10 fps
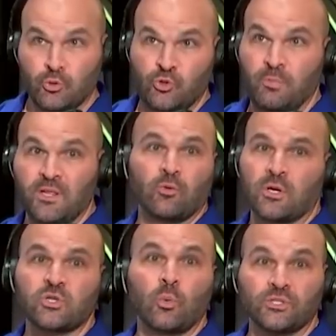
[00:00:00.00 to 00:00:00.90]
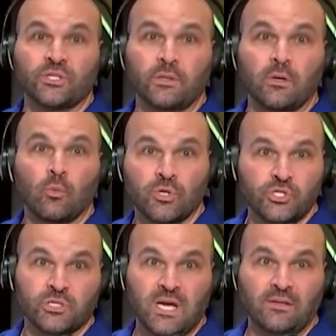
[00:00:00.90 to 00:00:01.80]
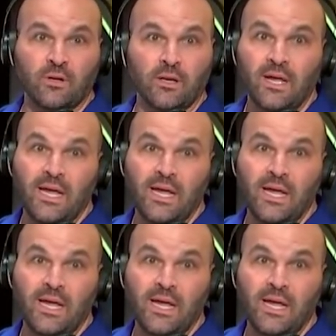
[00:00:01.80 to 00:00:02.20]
which would be the Russell Wilson deal, which just got done.